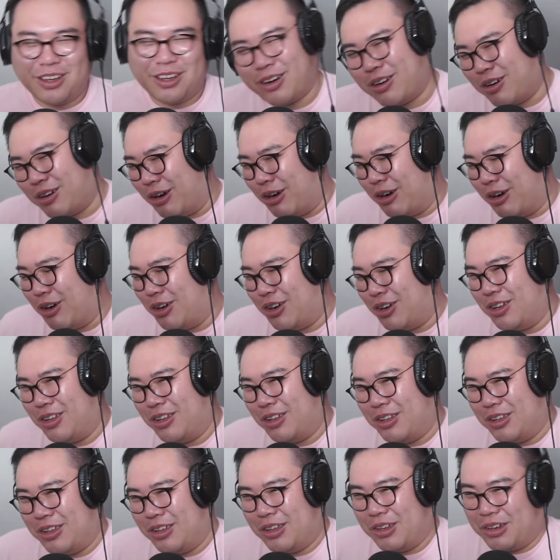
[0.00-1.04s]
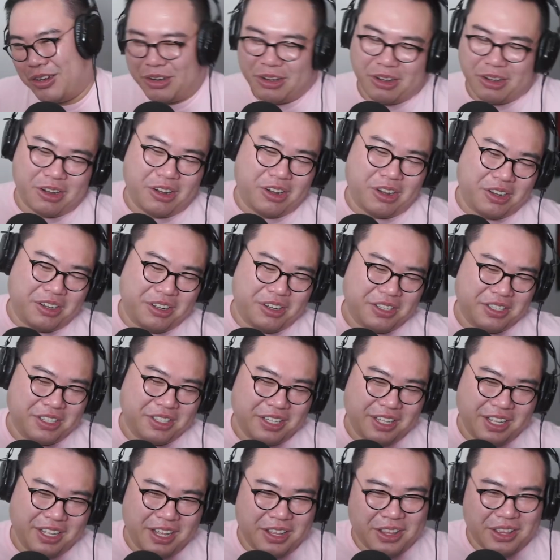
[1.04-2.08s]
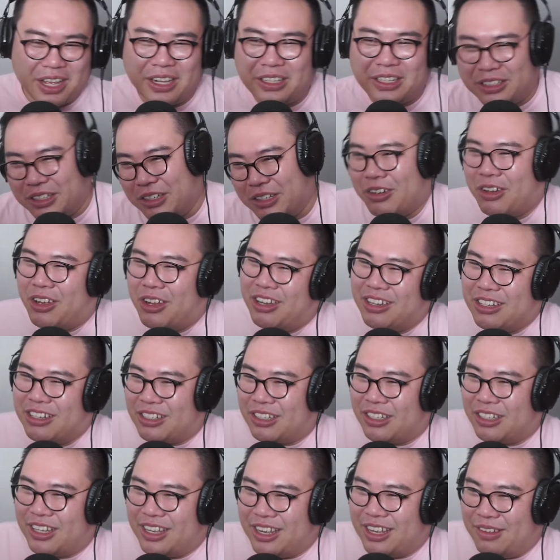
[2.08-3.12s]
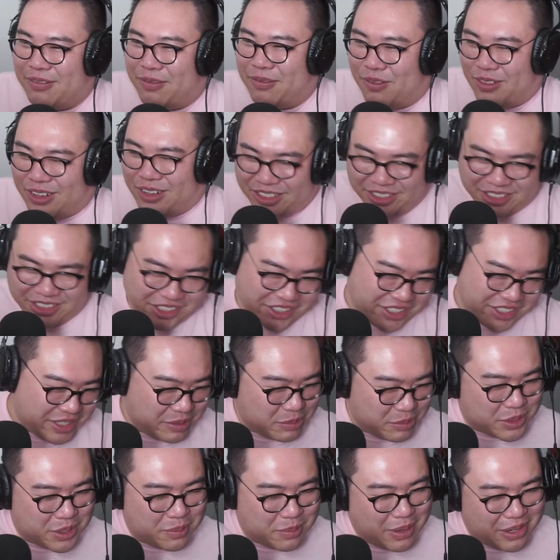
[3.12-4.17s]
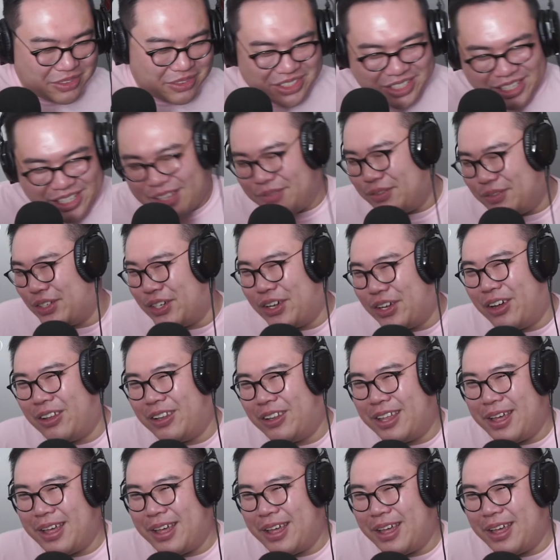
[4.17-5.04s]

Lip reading: Oh. Oh. That little enclave where she was about to give it all